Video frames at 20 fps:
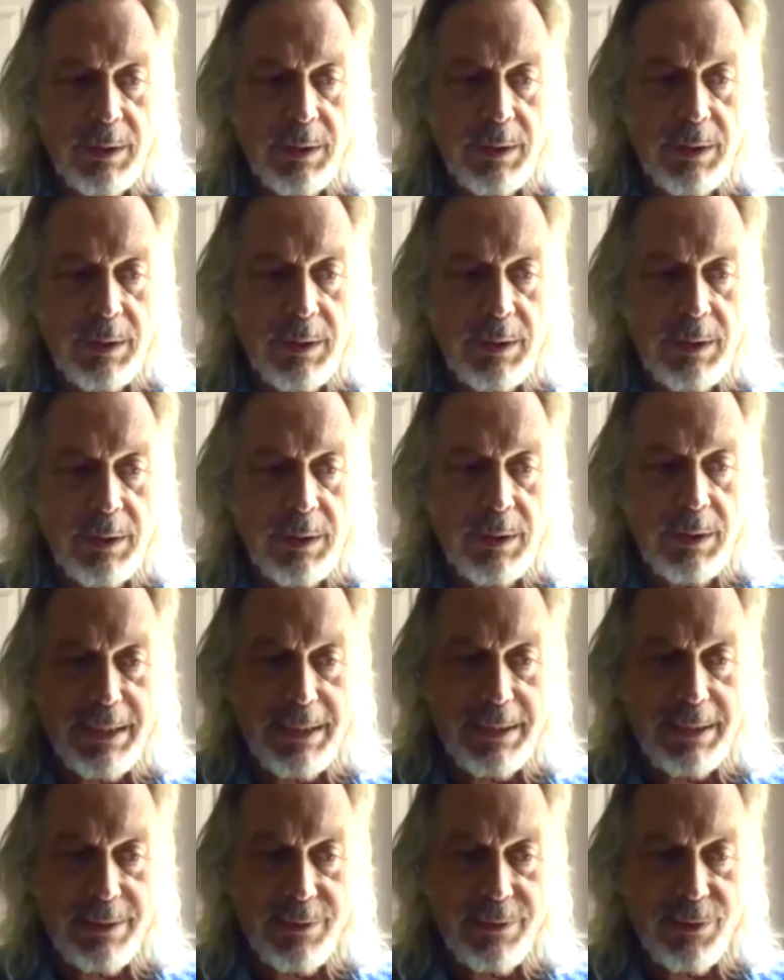uh,
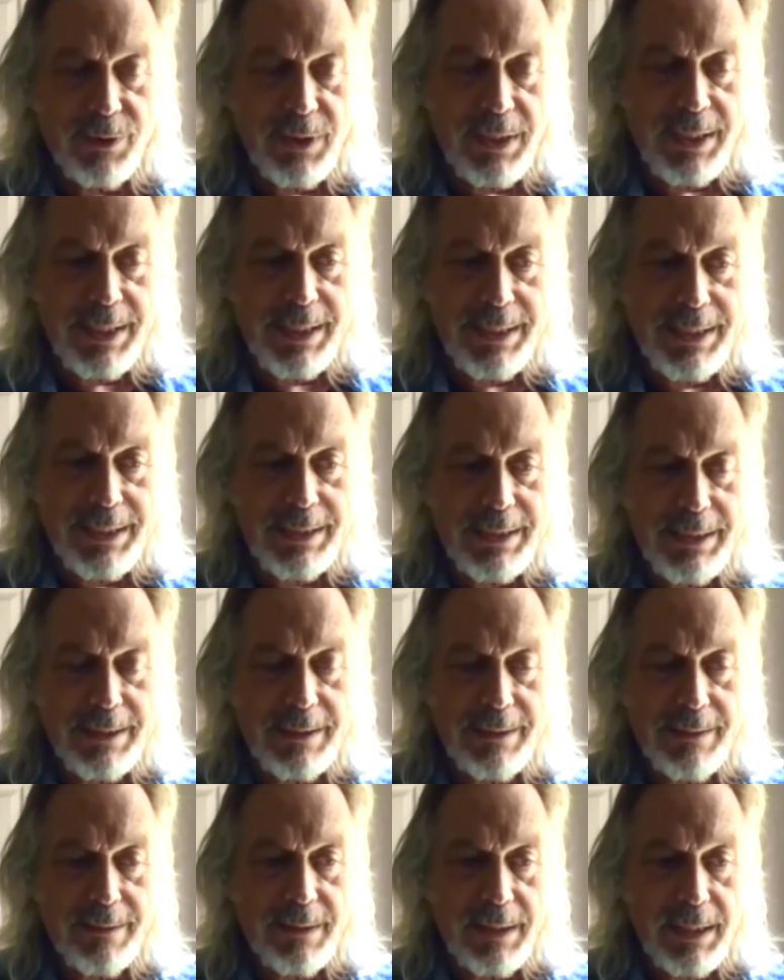fun
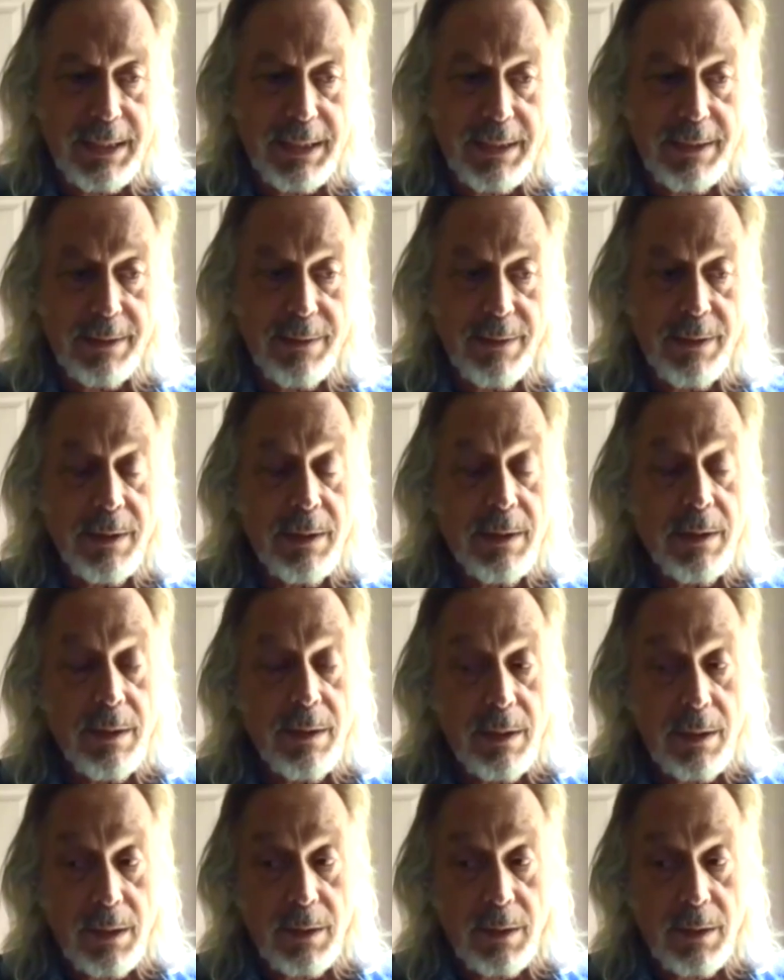and exciting.